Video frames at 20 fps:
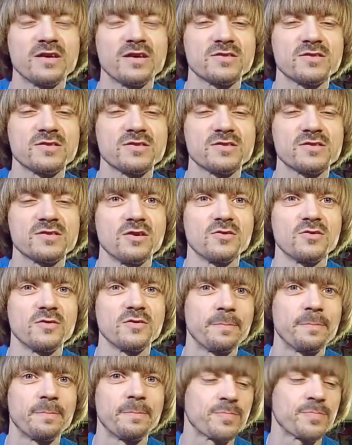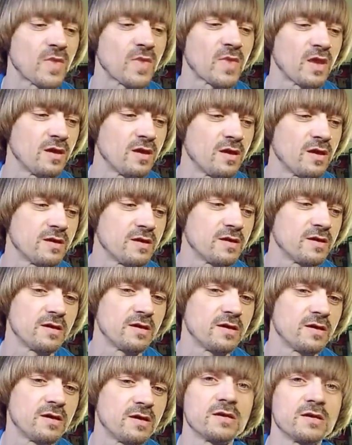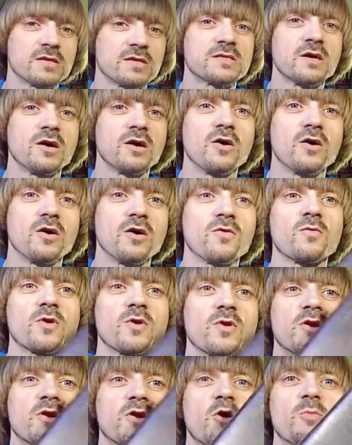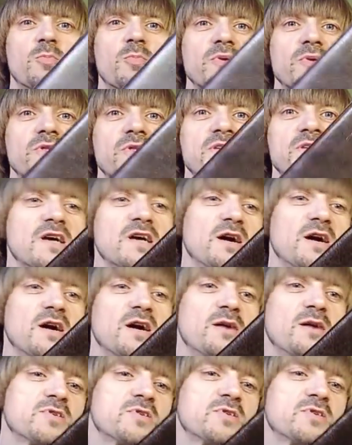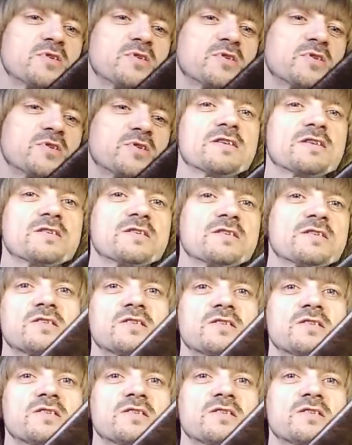it going? So we're going to open this up to August